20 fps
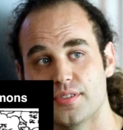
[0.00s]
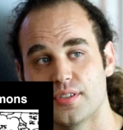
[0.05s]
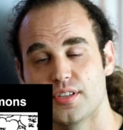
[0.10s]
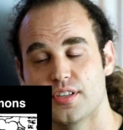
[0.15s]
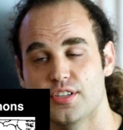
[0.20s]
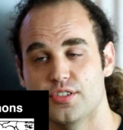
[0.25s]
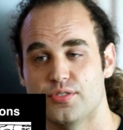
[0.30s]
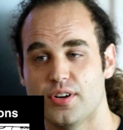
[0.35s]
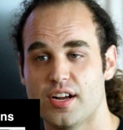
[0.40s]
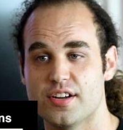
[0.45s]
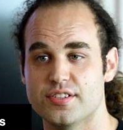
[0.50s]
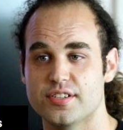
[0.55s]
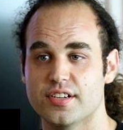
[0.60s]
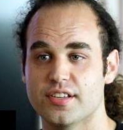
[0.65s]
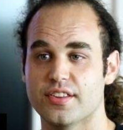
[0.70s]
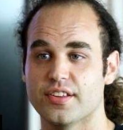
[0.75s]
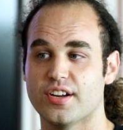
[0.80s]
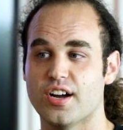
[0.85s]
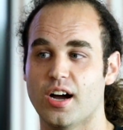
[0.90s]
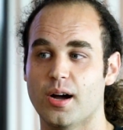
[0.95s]
So the tragedy
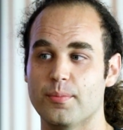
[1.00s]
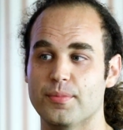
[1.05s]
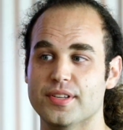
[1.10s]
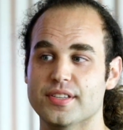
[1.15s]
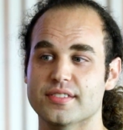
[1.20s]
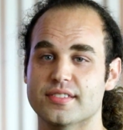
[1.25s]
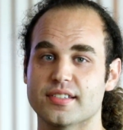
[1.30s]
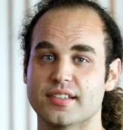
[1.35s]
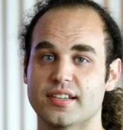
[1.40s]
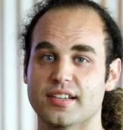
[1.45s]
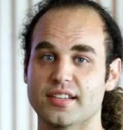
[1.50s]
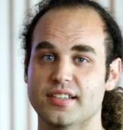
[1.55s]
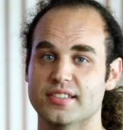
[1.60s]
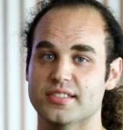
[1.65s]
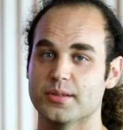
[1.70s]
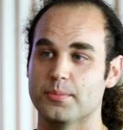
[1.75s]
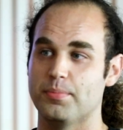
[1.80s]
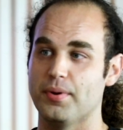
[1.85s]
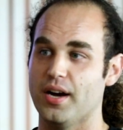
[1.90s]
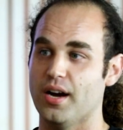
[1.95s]
of the commons
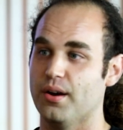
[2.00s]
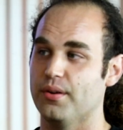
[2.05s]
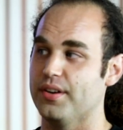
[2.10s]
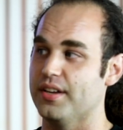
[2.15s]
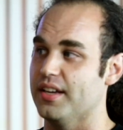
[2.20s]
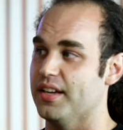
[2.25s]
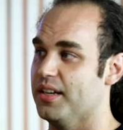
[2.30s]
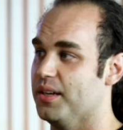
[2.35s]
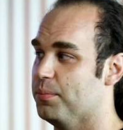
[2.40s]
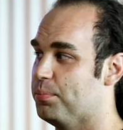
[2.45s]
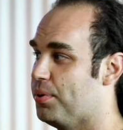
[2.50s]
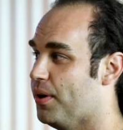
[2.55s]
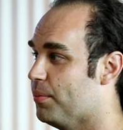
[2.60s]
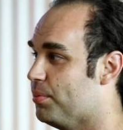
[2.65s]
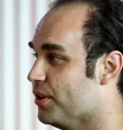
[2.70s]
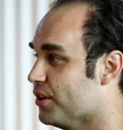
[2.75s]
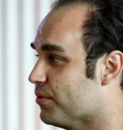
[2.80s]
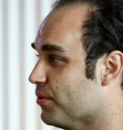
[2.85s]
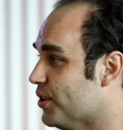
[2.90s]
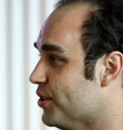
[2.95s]
is about a
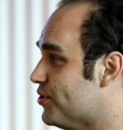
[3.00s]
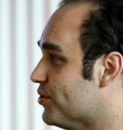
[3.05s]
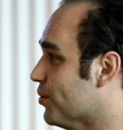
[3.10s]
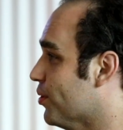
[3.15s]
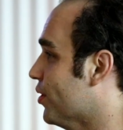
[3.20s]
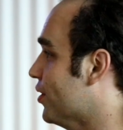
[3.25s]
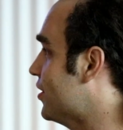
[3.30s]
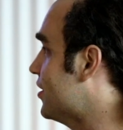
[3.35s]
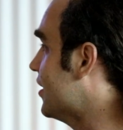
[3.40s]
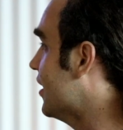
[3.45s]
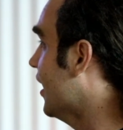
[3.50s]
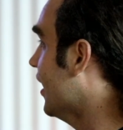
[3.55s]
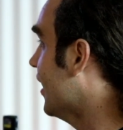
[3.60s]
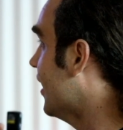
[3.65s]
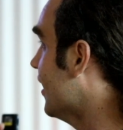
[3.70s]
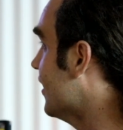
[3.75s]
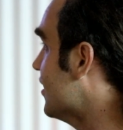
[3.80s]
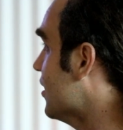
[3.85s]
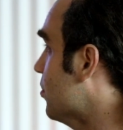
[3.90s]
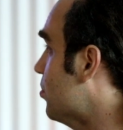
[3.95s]
public resource that
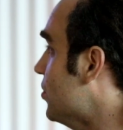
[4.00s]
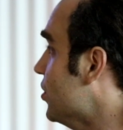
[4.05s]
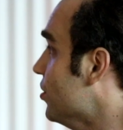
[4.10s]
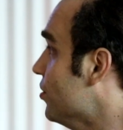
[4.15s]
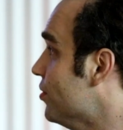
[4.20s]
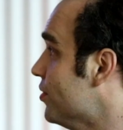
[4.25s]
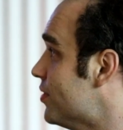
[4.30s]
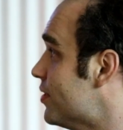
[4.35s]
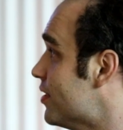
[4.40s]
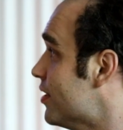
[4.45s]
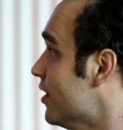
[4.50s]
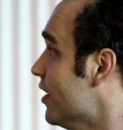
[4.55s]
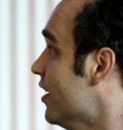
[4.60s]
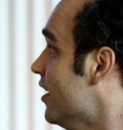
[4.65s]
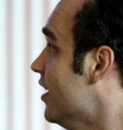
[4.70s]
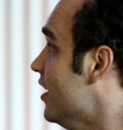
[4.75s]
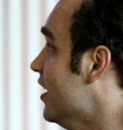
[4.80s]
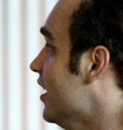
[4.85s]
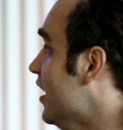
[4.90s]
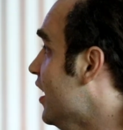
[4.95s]
gets abused
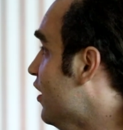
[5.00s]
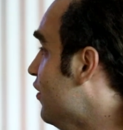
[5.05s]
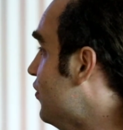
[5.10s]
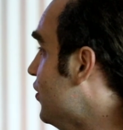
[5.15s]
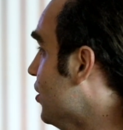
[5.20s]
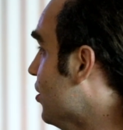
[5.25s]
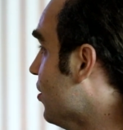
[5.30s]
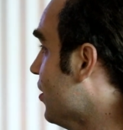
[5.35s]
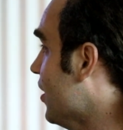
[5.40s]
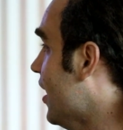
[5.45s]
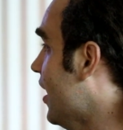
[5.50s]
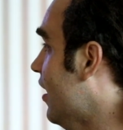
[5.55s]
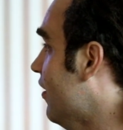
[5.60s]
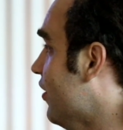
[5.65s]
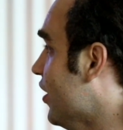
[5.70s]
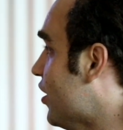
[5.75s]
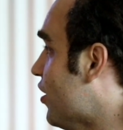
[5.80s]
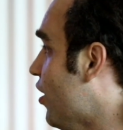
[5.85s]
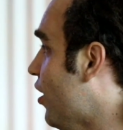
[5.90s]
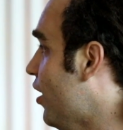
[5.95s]
if you don't have
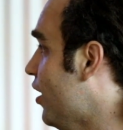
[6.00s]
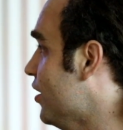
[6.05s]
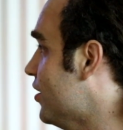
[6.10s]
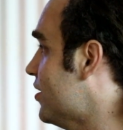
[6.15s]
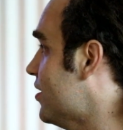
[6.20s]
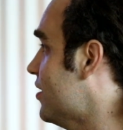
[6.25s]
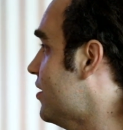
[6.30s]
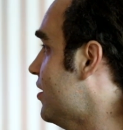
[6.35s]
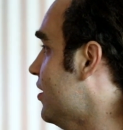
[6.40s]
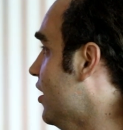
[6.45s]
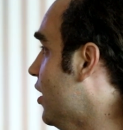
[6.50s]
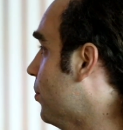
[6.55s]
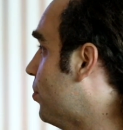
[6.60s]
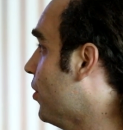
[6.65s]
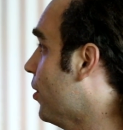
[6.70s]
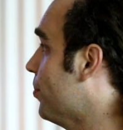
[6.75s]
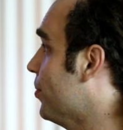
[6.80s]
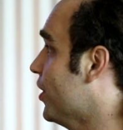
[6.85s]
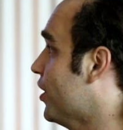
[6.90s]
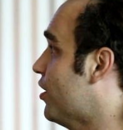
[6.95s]
an
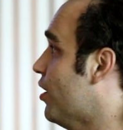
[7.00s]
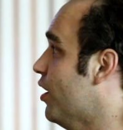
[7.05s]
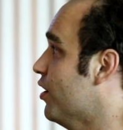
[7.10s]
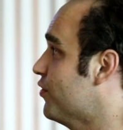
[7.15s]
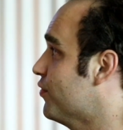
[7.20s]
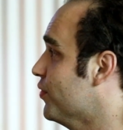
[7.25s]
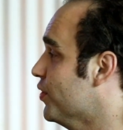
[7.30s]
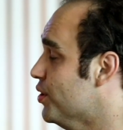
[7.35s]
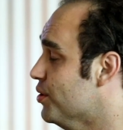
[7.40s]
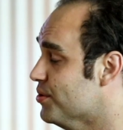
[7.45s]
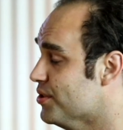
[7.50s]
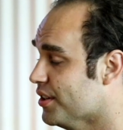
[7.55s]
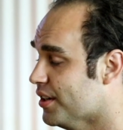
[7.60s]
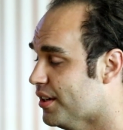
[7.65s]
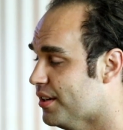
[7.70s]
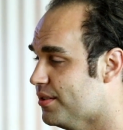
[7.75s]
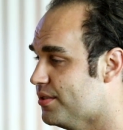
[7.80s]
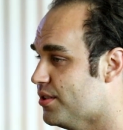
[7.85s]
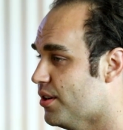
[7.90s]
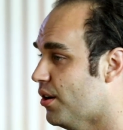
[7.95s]
appropriate cost for using
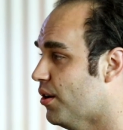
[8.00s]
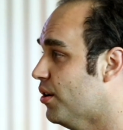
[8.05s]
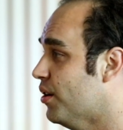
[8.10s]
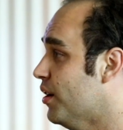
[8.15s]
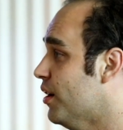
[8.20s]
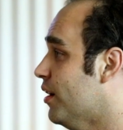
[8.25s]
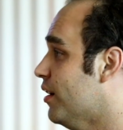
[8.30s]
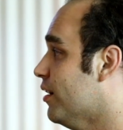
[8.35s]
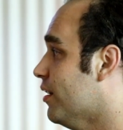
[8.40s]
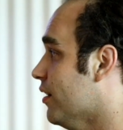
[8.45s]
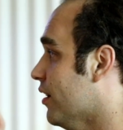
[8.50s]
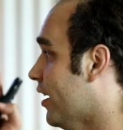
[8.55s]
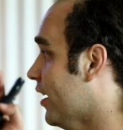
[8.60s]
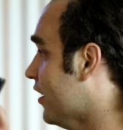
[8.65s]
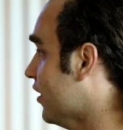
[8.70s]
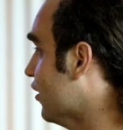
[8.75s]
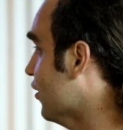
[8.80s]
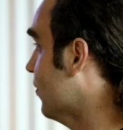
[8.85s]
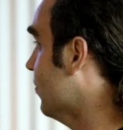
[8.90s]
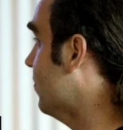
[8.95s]
it. So
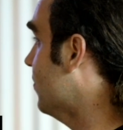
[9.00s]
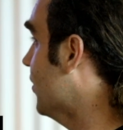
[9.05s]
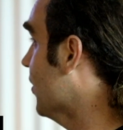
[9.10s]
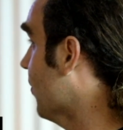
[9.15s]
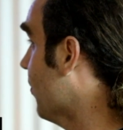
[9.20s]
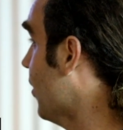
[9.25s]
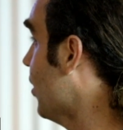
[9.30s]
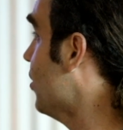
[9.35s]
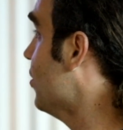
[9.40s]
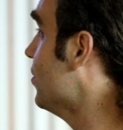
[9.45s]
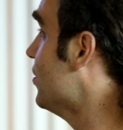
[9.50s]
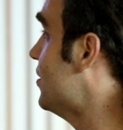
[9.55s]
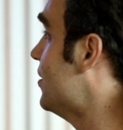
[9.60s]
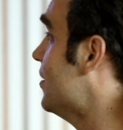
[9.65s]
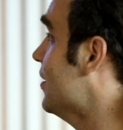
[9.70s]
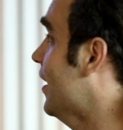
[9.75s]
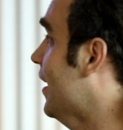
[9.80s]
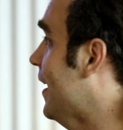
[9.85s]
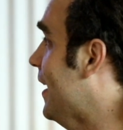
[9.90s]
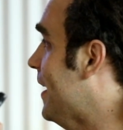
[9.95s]
like the
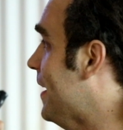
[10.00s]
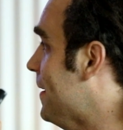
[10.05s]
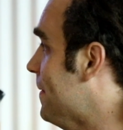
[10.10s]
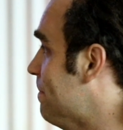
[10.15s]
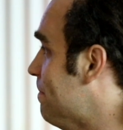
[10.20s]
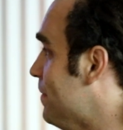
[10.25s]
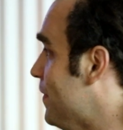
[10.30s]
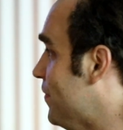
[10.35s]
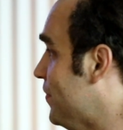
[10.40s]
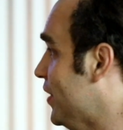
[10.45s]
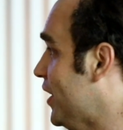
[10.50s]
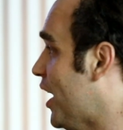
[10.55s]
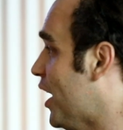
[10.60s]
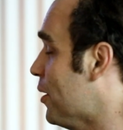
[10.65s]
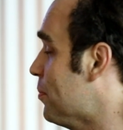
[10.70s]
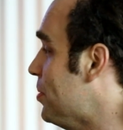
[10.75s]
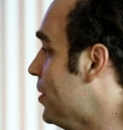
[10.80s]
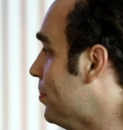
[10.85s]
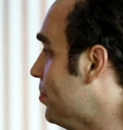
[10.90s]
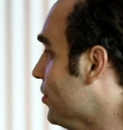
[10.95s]
roads, if a lot
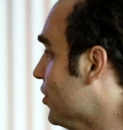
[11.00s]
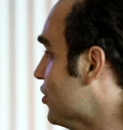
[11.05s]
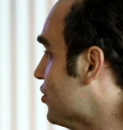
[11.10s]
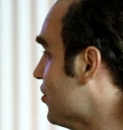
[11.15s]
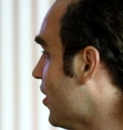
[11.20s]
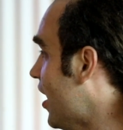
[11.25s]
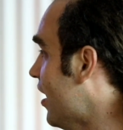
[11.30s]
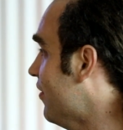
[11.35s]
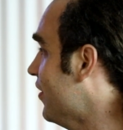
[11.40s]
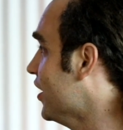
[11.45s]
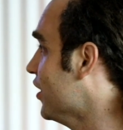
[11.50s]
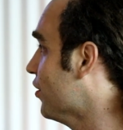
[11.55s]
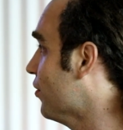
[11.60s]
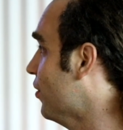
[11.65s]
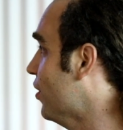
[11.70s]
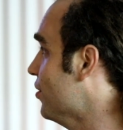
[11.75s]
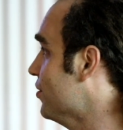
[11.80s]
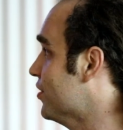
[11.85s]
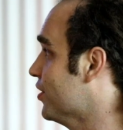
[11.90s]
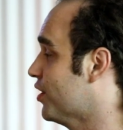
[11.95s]
of people are driving, the
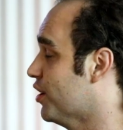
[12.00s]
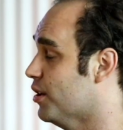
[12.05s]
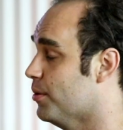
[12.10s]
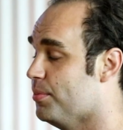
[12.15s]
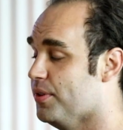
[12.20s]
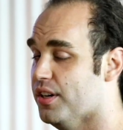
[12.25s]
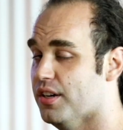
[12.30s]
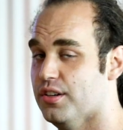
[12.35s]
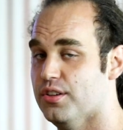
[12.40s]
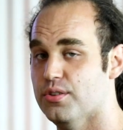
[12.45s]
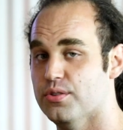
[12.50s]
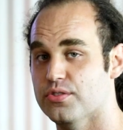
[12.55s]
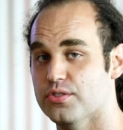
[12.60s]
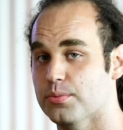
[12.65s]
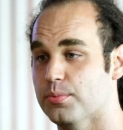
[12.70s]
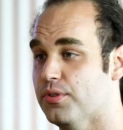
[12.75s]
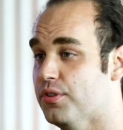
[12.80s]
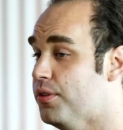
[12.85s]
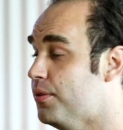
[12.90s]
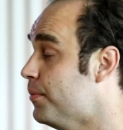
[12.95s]
roads are going to be
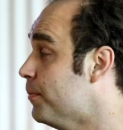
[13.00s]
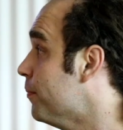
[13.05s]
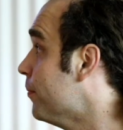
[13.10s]
unusable.